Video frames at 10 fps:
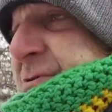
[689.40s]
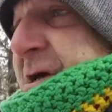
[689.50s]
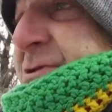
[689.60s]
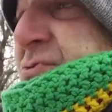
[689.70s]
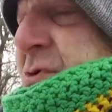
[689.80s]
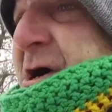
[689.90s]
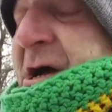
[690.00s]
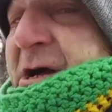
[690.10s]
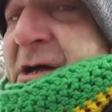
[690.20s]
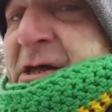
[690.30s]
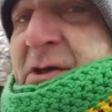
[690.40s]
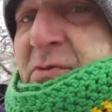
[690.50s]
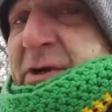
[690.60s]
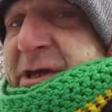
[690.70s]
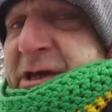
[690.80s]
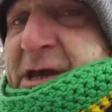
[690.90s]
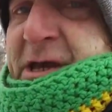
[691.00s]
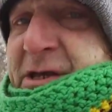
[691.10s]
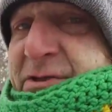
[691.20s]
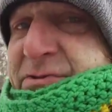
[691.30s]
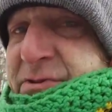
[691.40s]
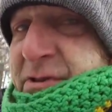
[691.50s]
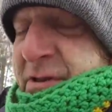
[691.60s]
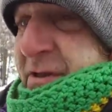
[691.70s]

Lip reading: that's why we as